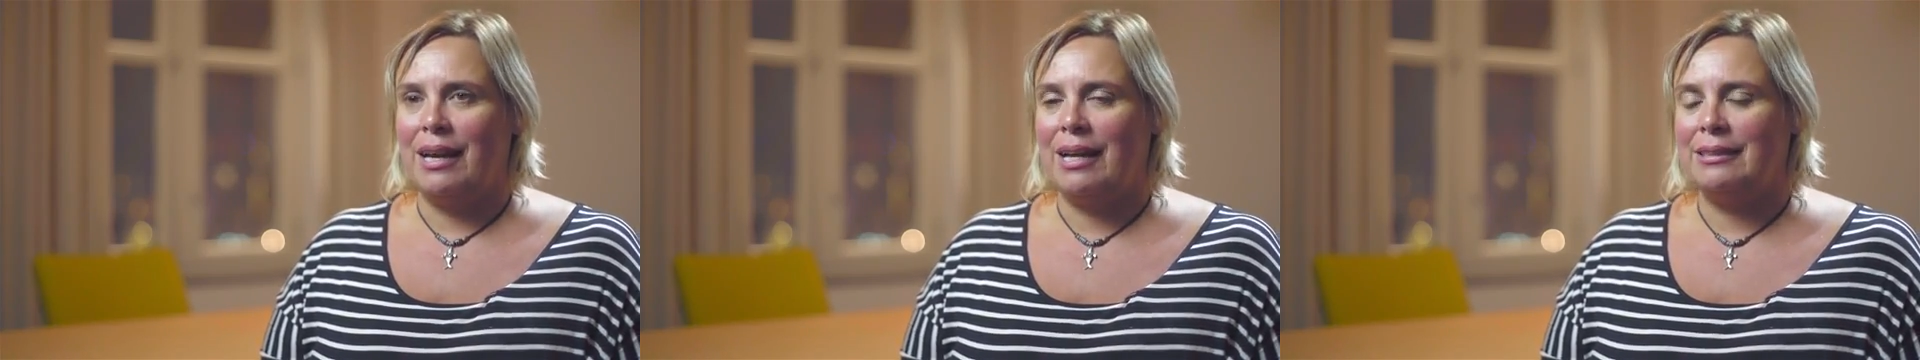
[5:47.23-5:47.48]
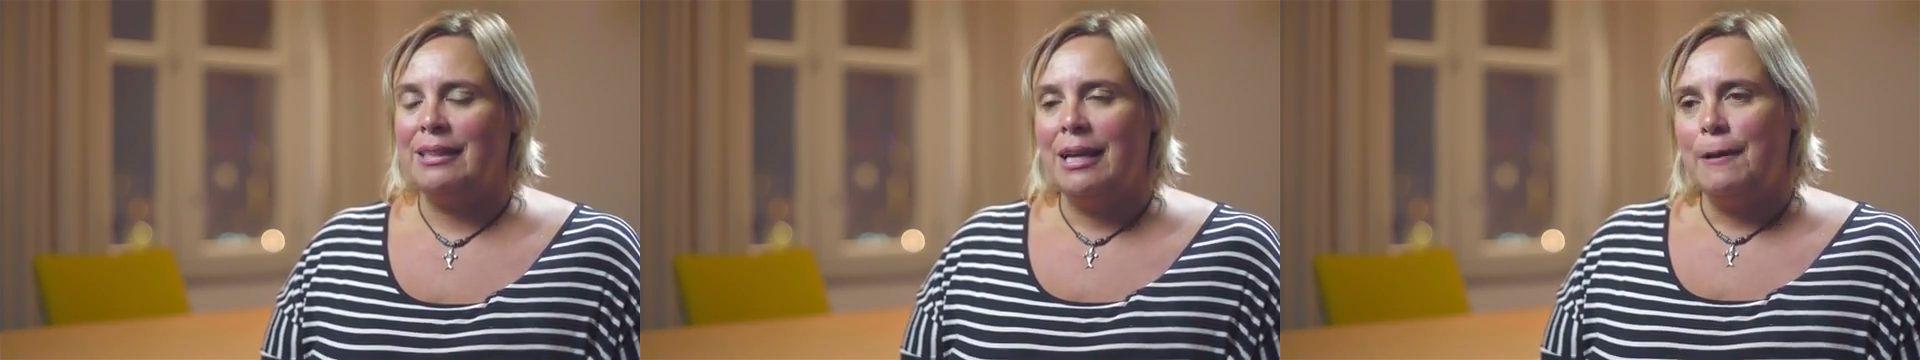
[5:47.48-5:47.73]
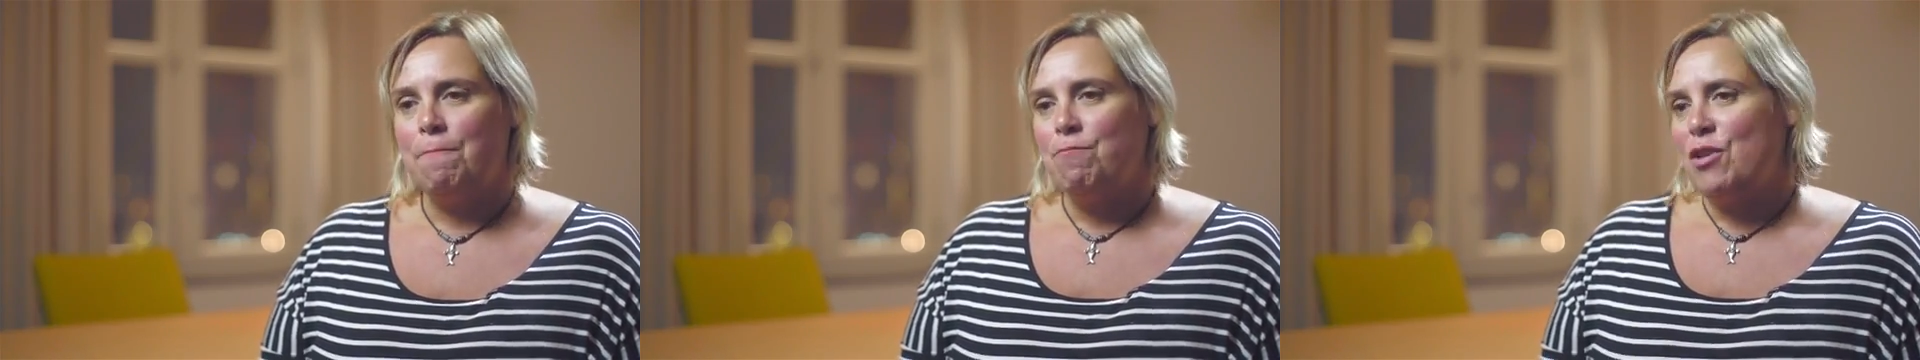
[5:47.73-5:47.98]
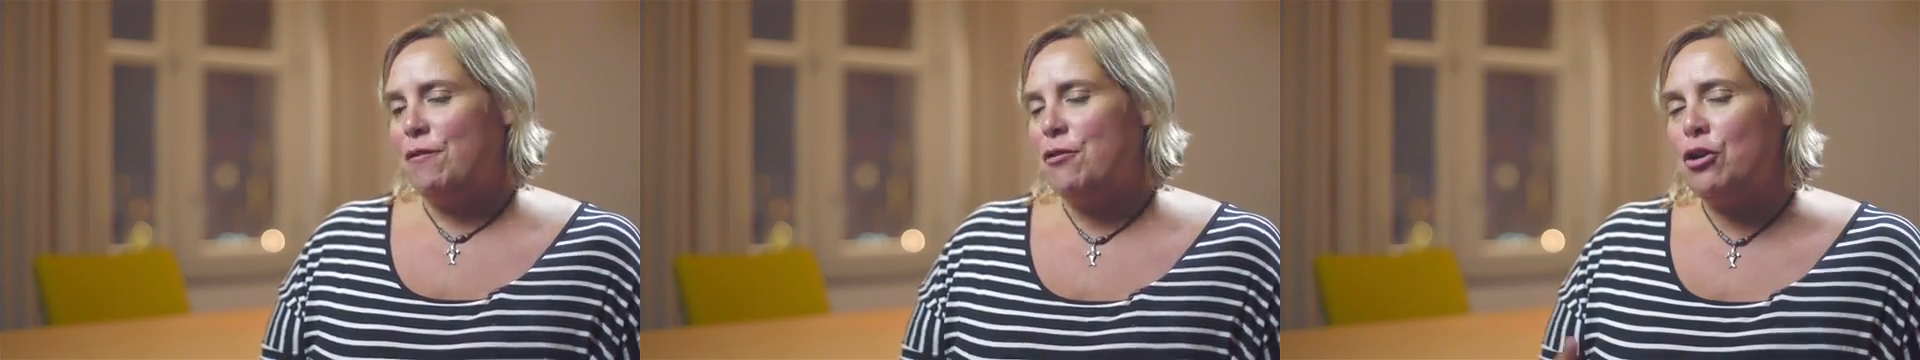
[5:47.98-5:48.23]
And
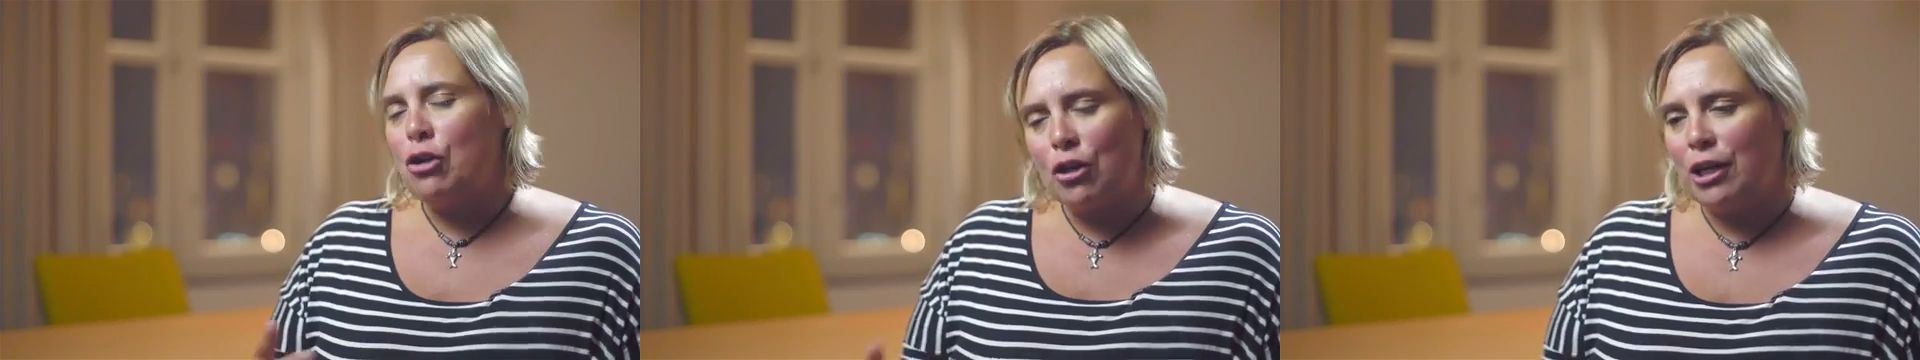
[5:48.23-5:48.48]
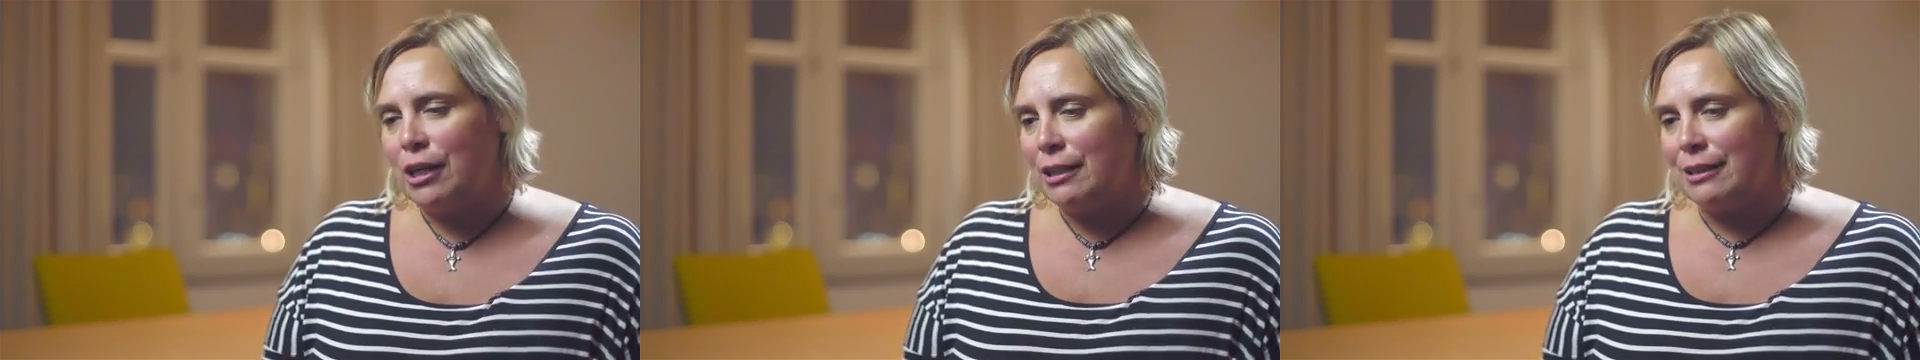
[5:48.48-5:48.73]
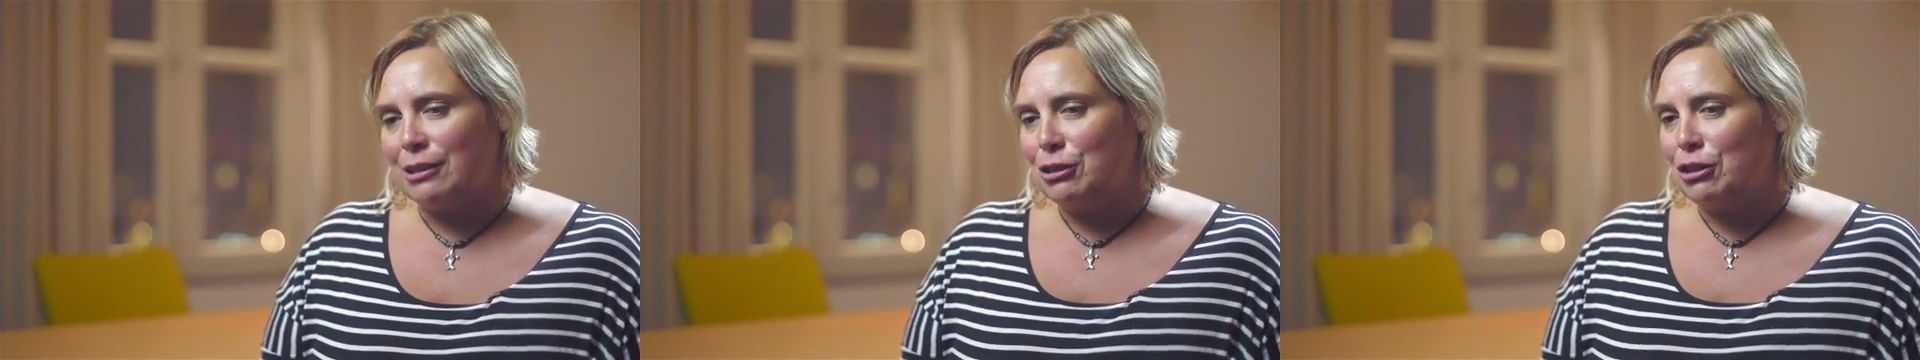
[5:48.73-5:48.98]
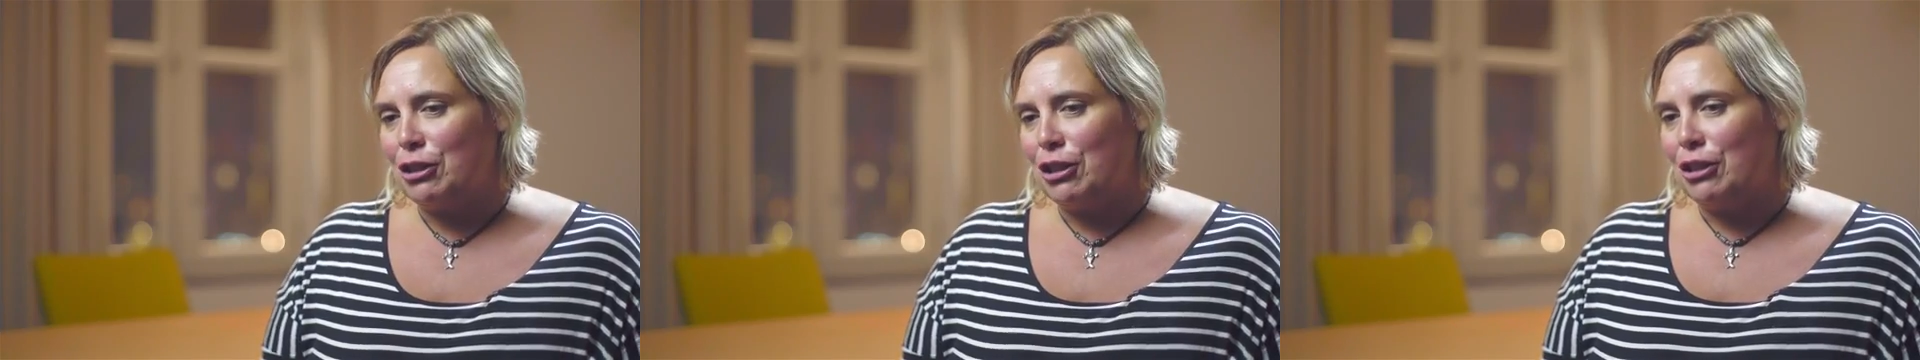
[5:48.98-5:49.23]
if you look at it,
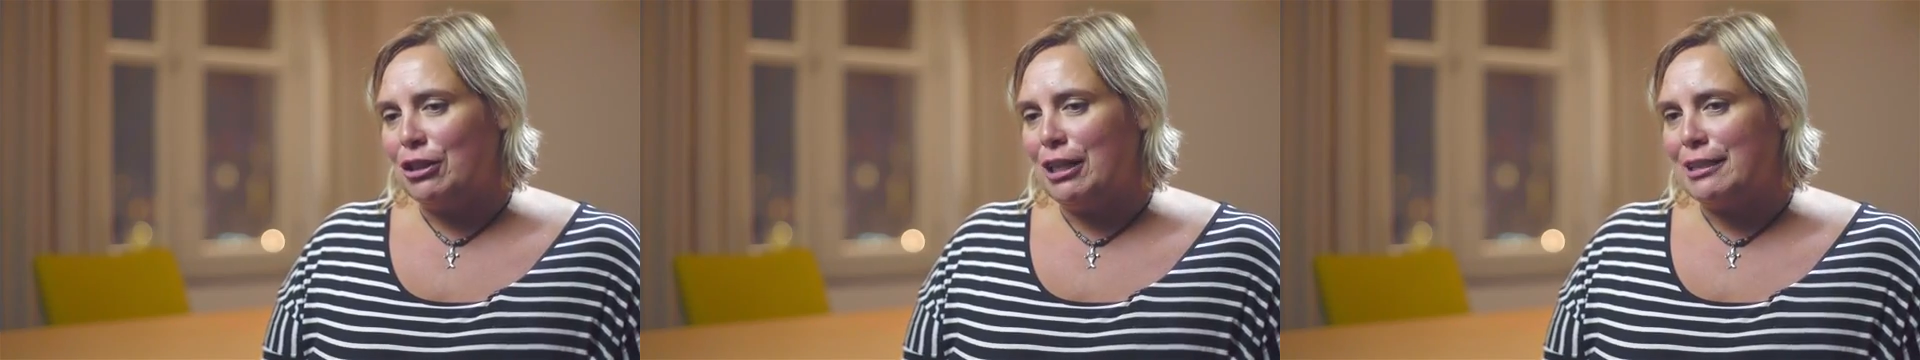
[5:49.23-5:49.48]
you know,